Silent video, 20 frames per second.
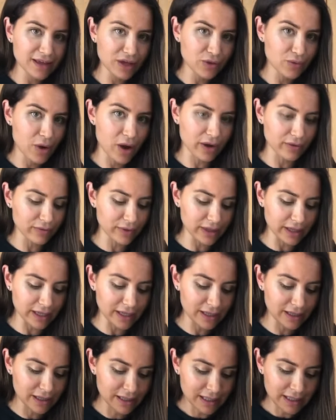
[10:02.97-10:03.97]
that you want,
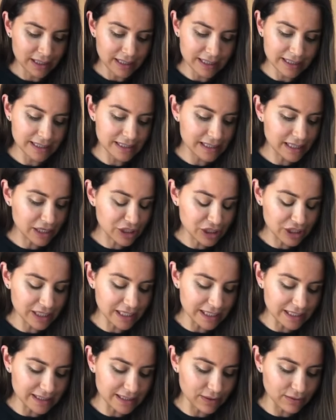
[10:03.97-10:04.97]
really. It's such an
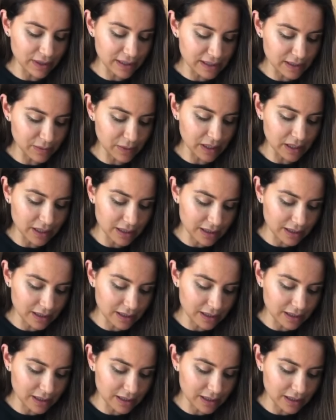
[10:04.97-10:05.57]
easy recipe.